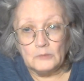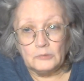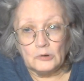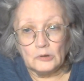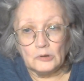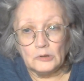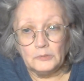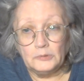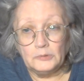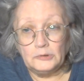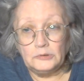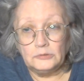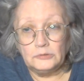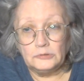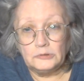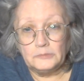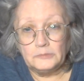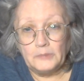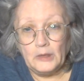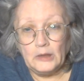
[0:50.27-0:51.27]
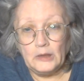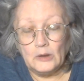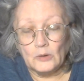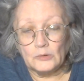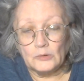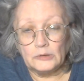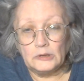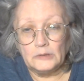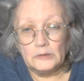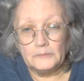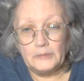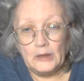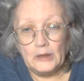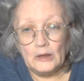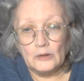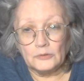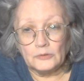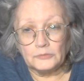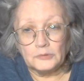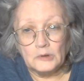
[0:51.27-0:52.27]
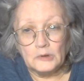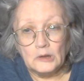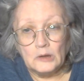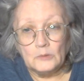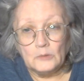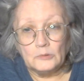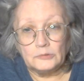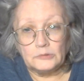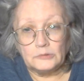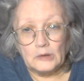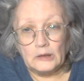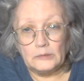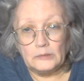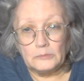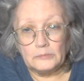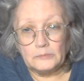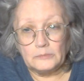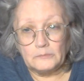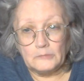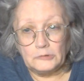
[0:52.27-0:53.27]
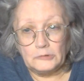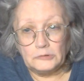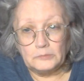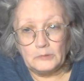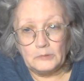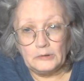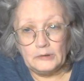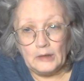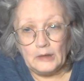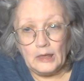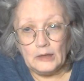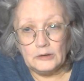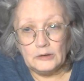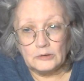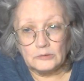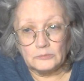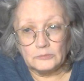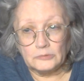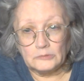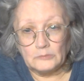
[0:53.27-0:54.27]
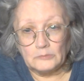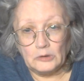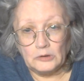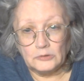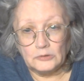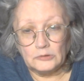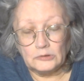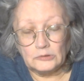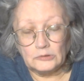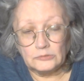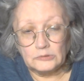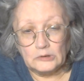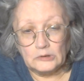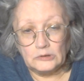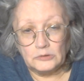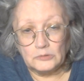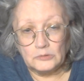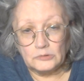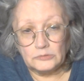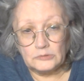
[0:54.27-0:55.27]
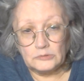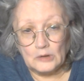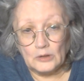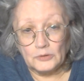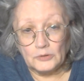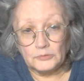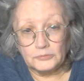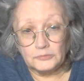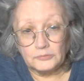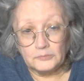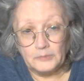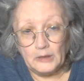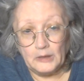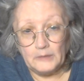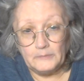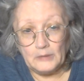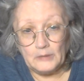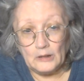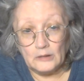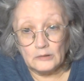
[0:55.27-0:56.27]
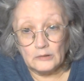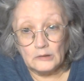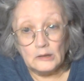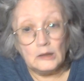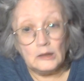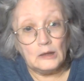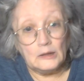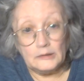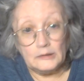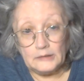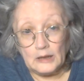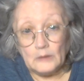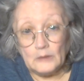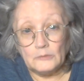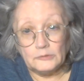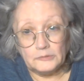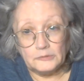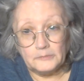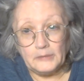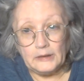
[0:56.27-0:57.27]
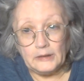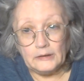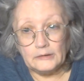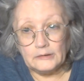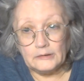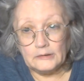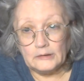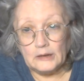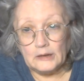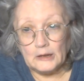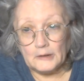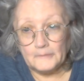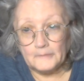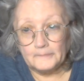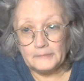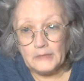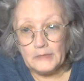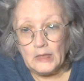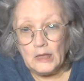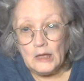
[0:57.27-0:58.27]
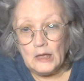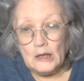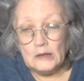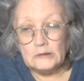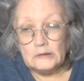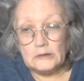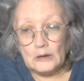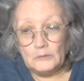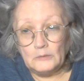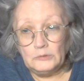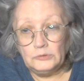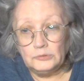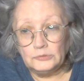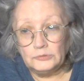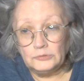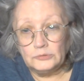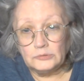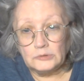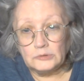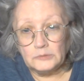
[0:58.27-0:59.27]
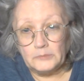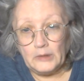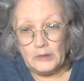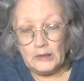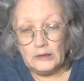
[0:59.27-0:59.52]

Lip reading: Prolific used to pay only in pounds, which meant I had to convert my earnings to US dollars through PayPal, and that was a pain in the neck. Now researchers can